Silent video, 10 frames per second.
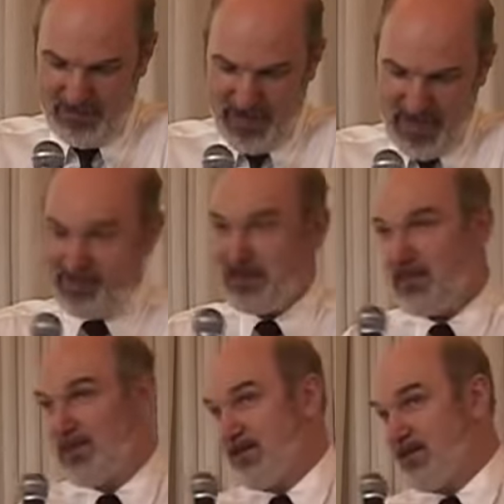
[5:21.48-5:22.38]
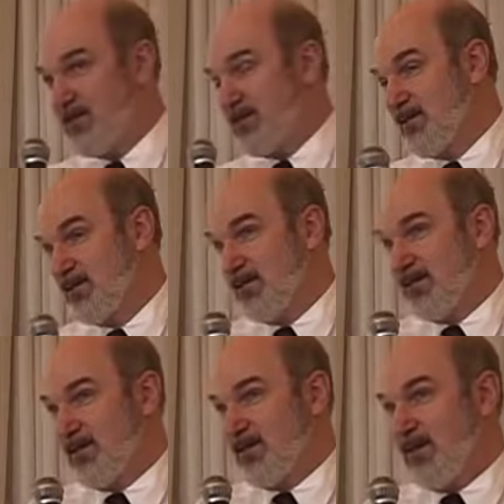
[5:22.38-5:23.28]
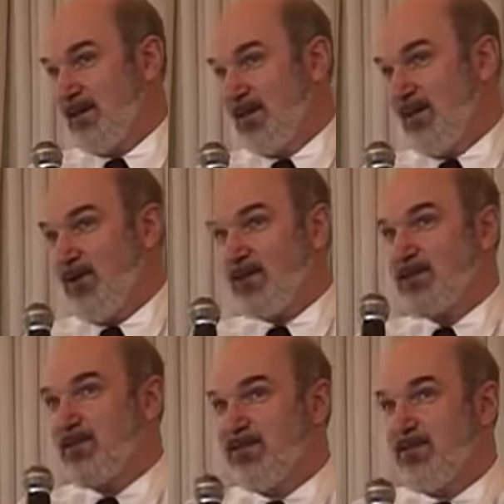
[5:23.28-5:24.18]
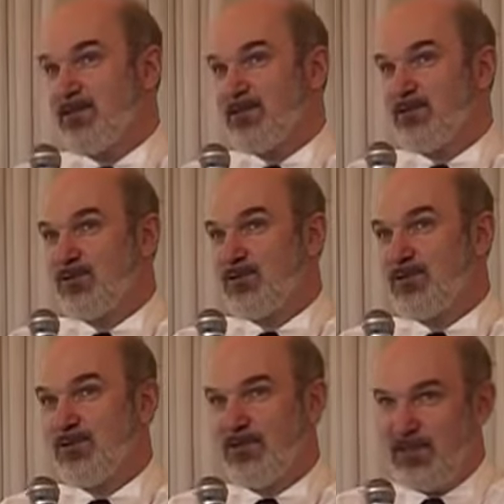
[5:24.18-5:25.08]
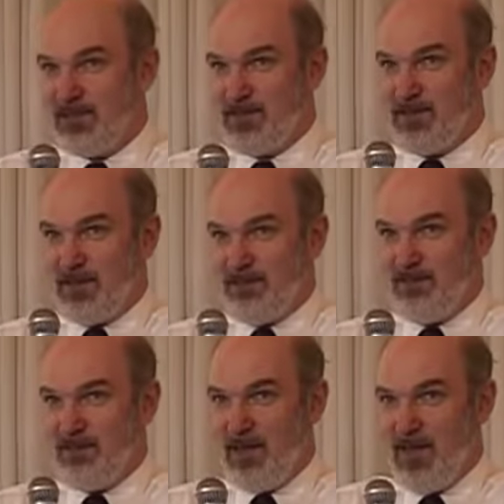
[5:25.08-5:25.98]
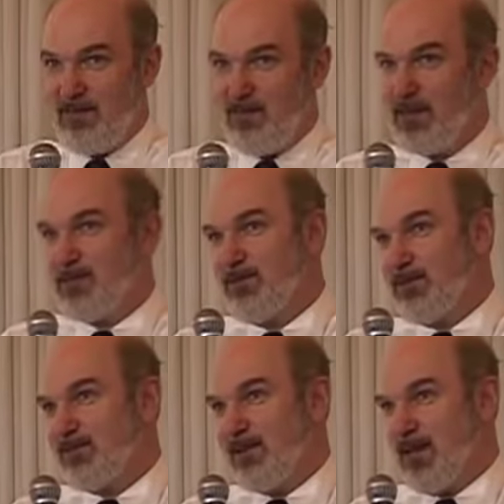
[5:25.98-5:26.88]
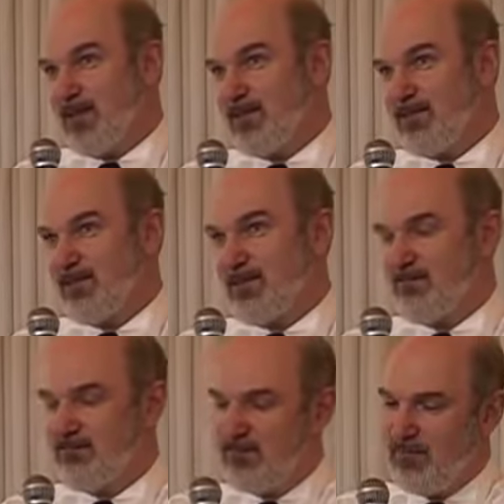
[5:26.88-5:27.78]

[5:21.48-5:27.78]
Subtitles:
Hangel was the first student to finish there. And my Swiss friends,